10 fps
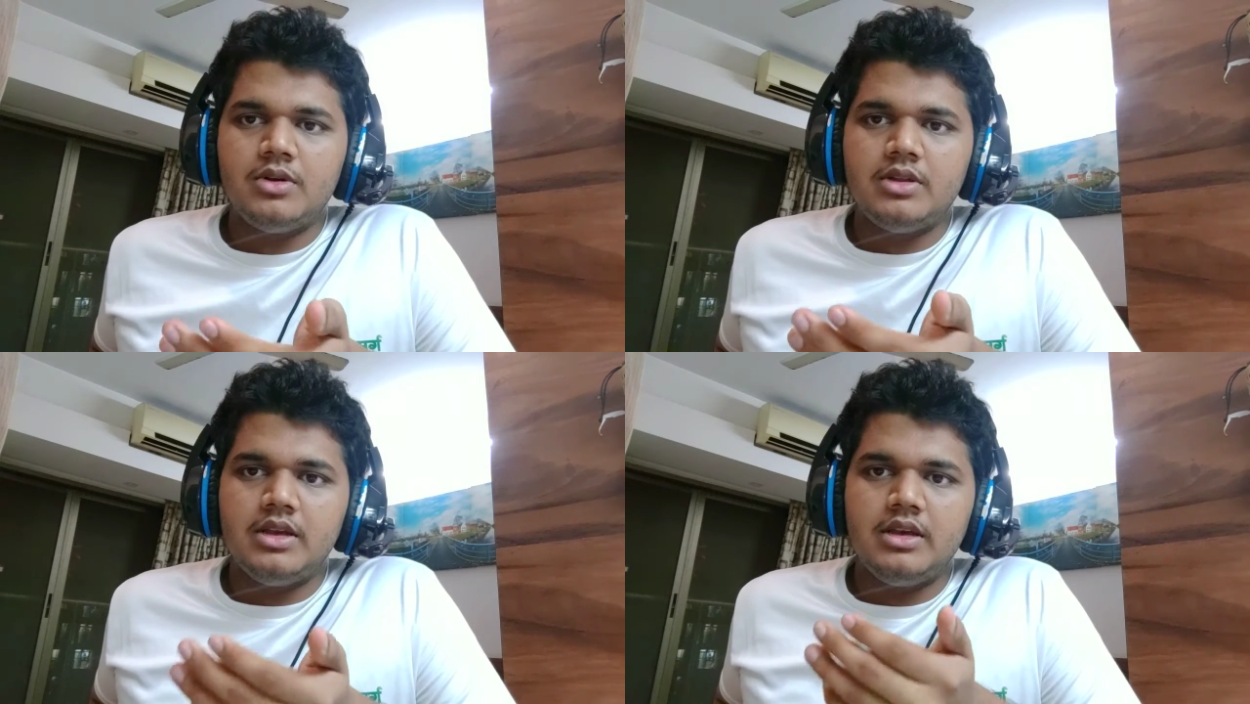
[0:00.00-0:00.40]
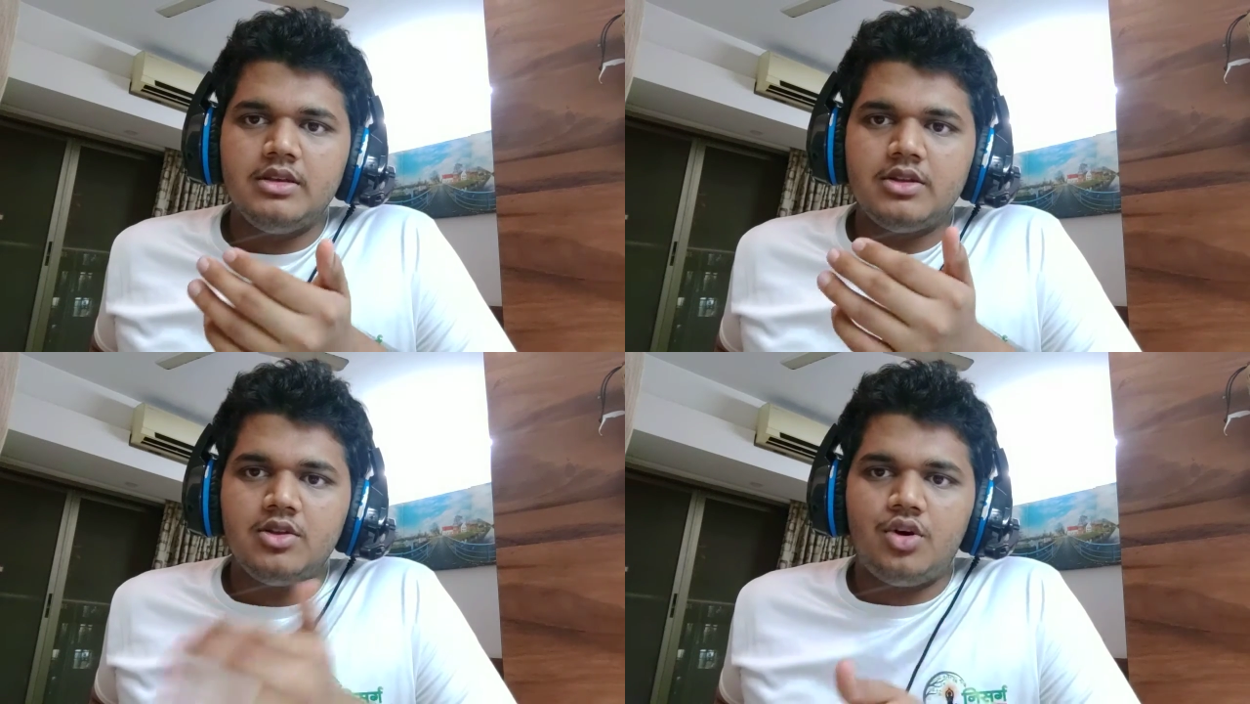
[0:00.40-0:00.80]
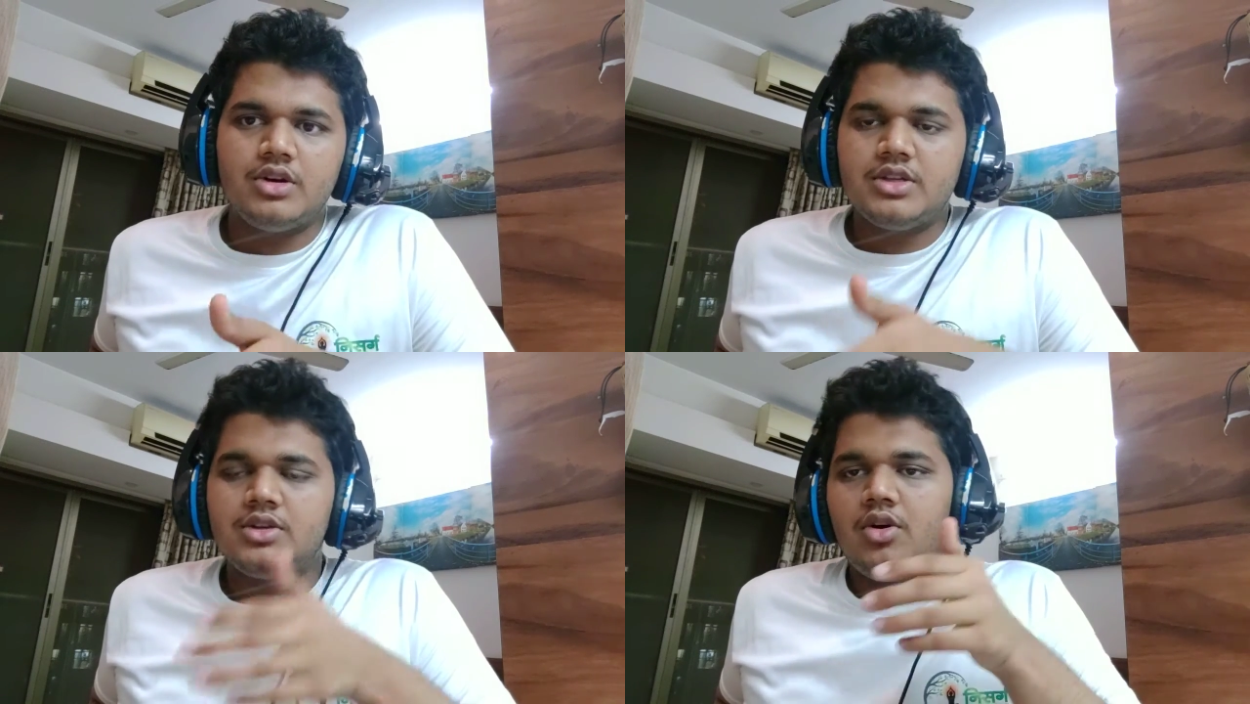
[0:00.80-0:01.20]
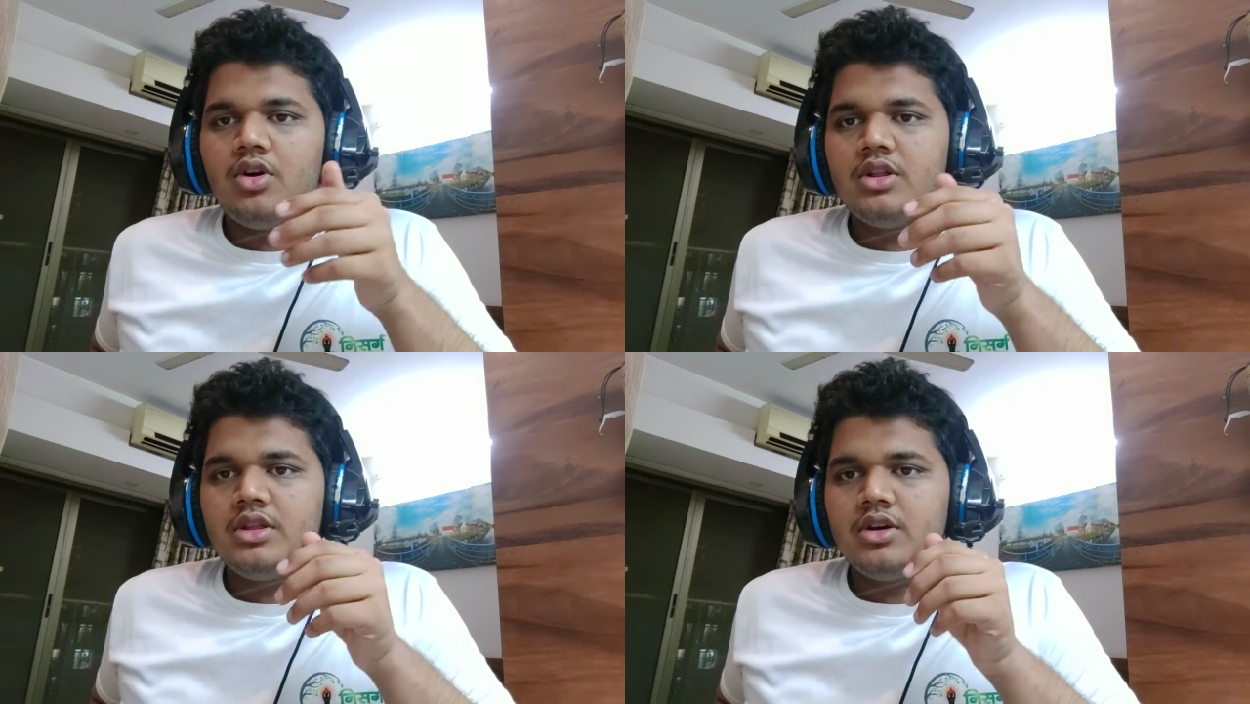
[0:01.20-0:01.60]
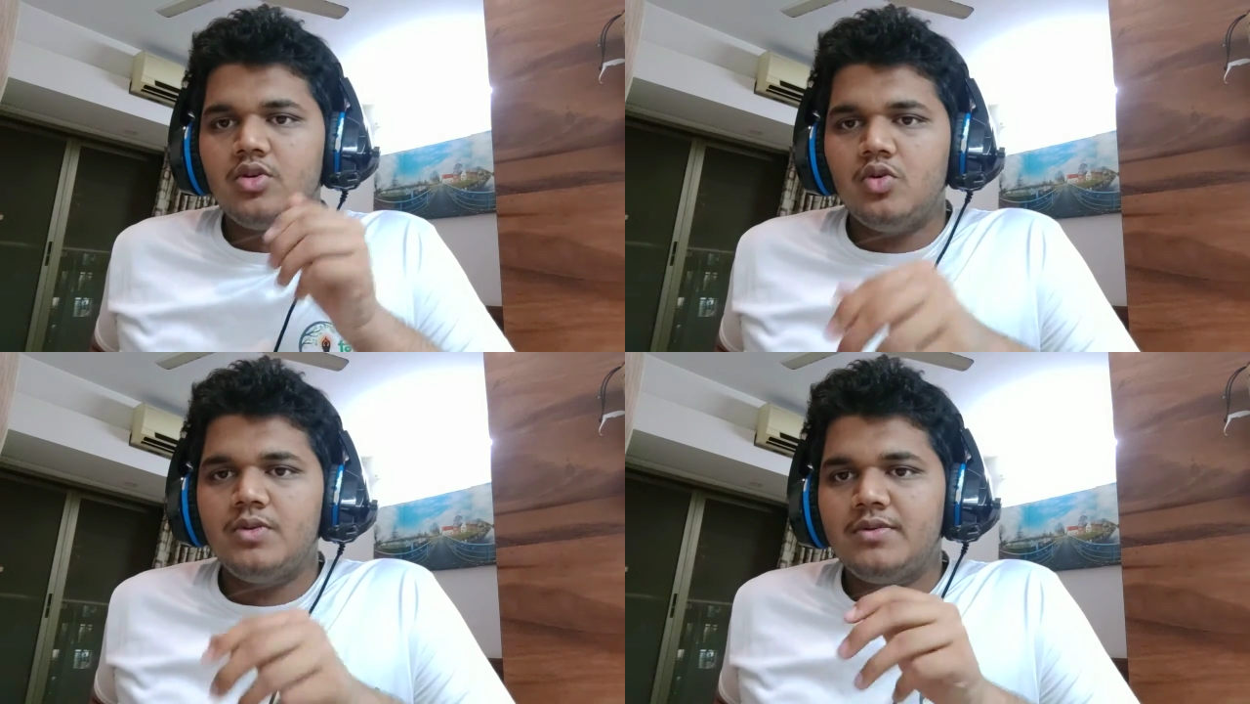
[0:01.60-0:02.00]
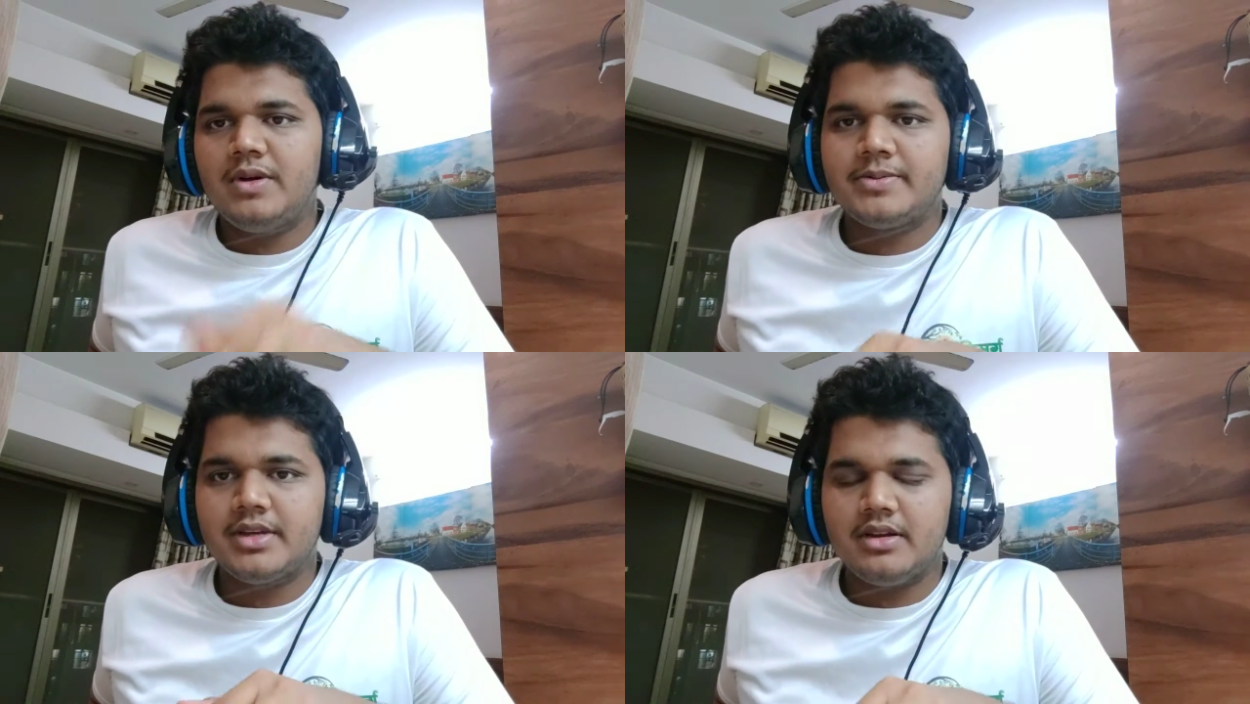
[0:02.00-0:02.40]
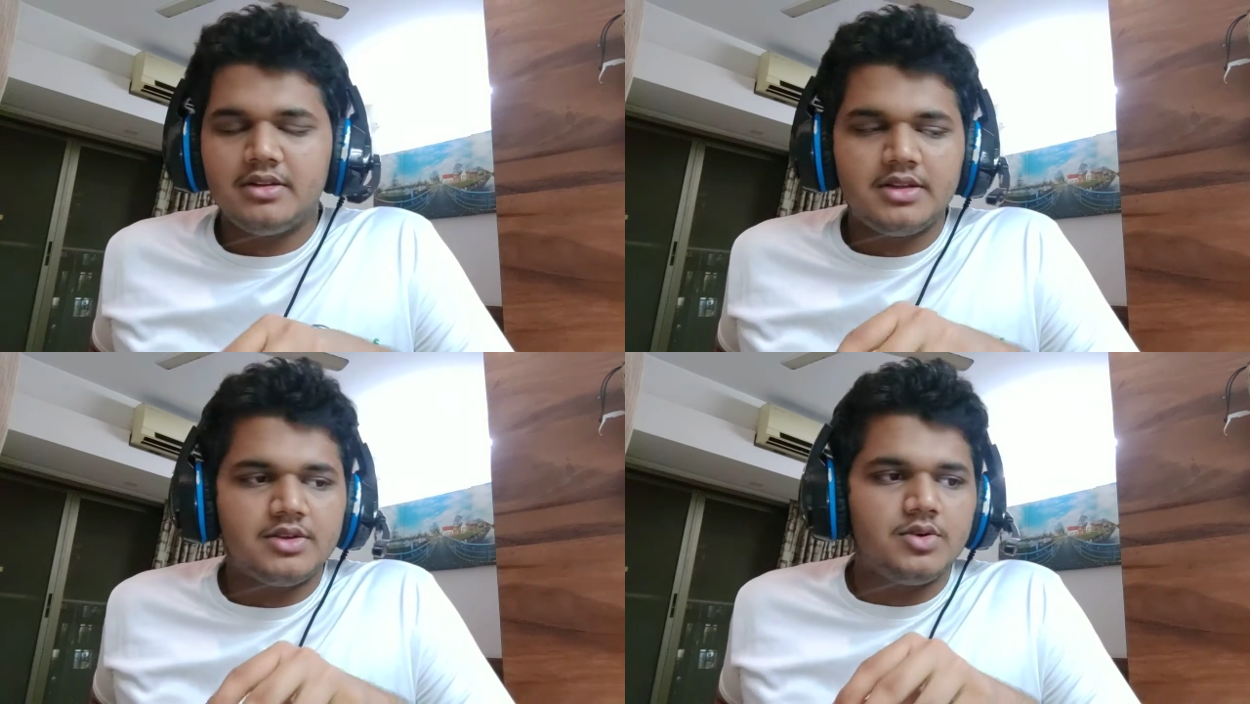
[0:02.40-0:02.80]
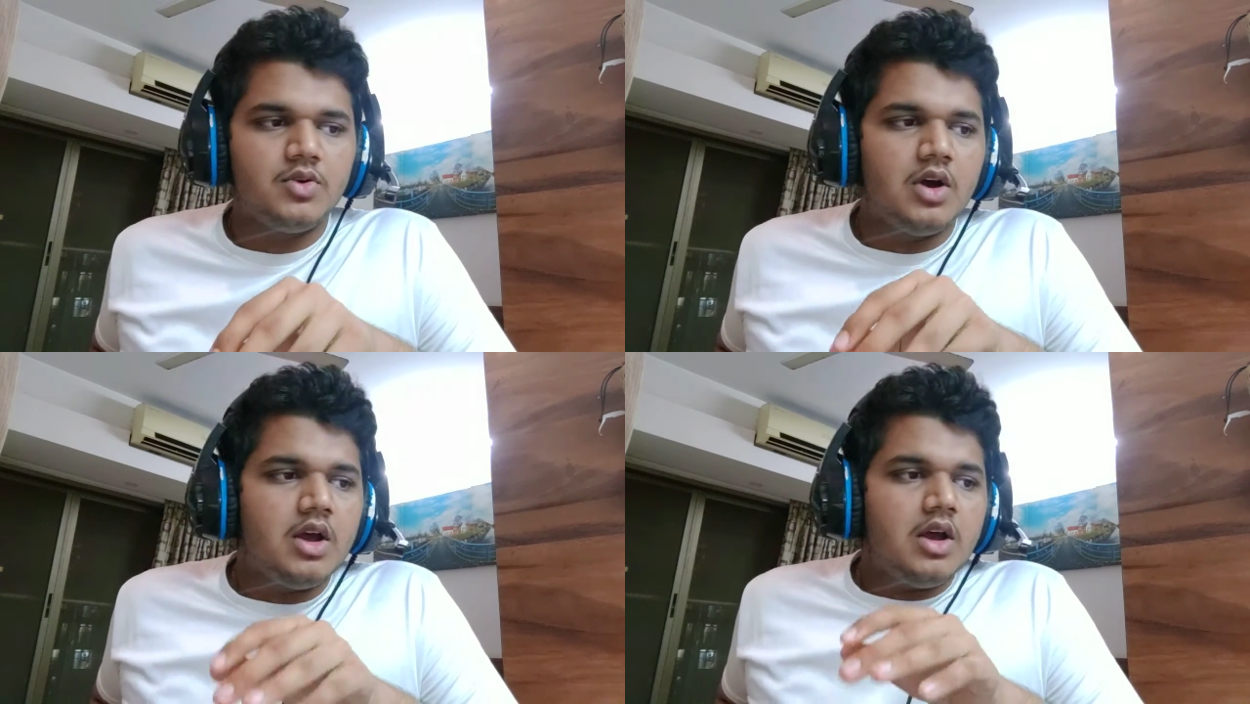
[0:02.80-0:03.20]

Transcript: the slots on the Cowin website. So